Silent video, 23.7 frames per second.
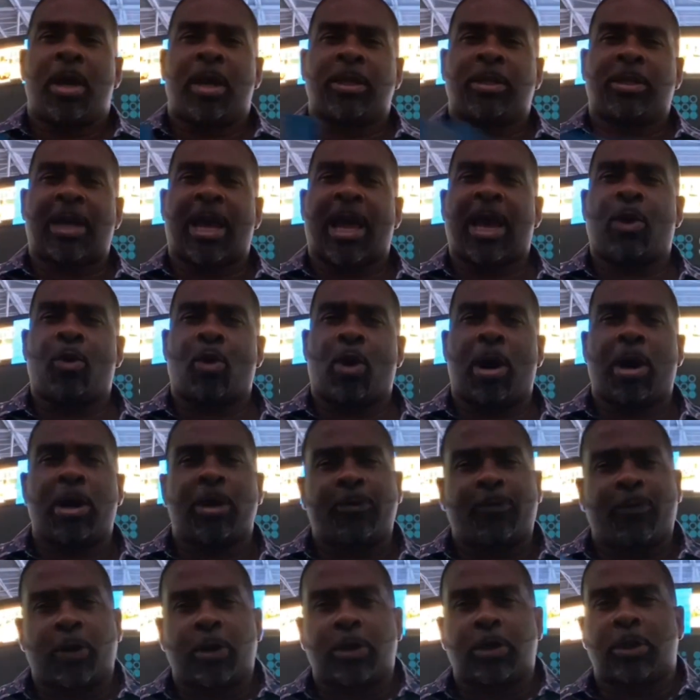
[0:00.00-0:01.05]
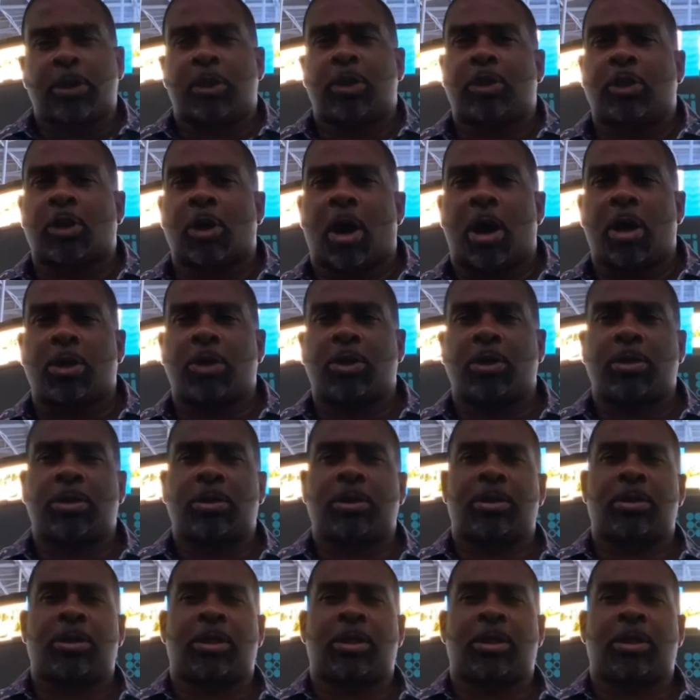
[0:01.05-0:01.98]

Jaguars versus the Chargers.